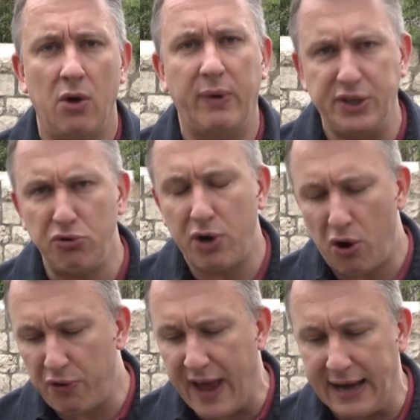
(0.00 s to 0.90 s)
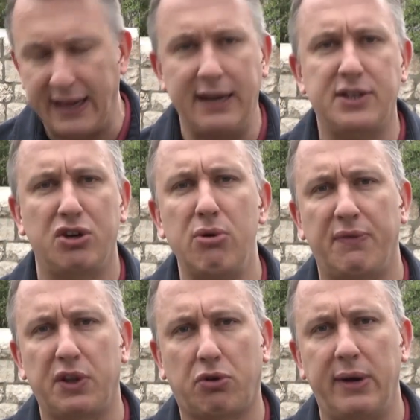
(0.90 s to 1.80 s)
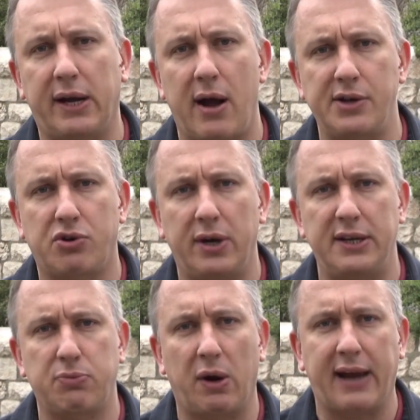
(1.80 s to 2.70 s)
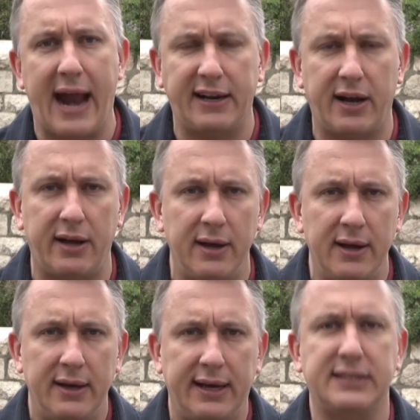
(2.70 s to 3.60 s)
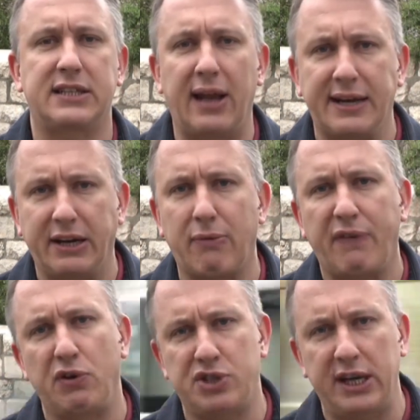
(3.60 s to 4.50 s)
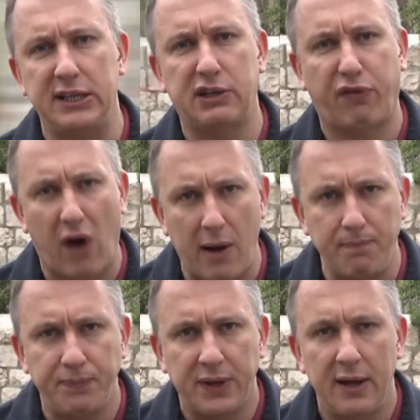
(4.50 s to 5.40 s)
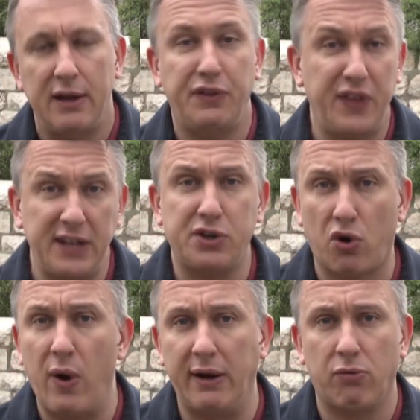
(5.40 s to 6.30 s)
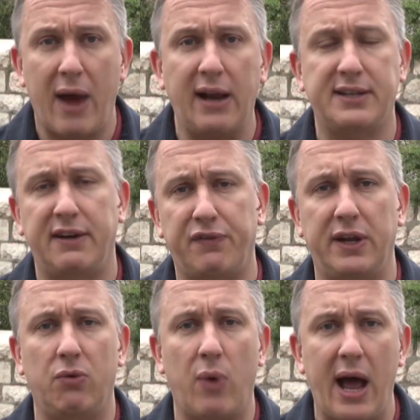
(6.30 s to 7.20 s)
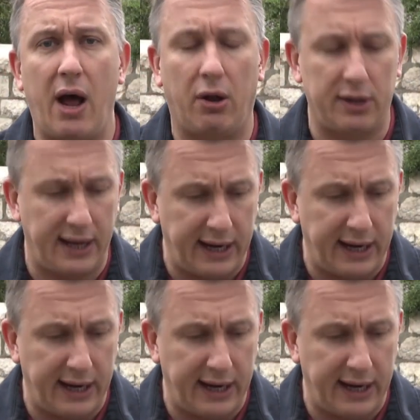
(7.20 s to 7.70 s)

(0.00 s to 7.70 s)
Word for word: We do know that in two of the three countries where Canada is selecting refugees from, things are going relatively well.